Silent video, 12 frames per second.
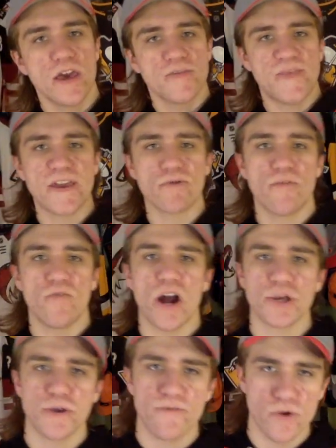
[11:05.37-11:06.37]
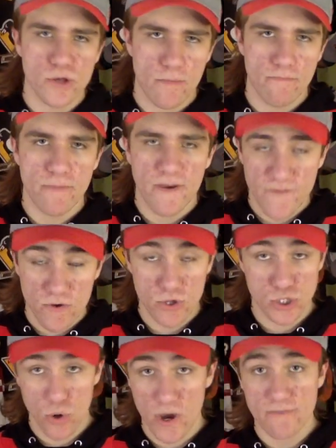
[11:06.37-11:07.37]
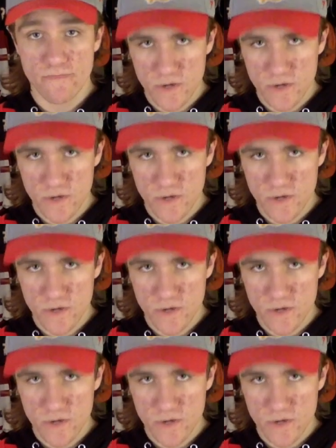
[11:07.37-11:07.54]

Thank you all for watching. If you enjoyed,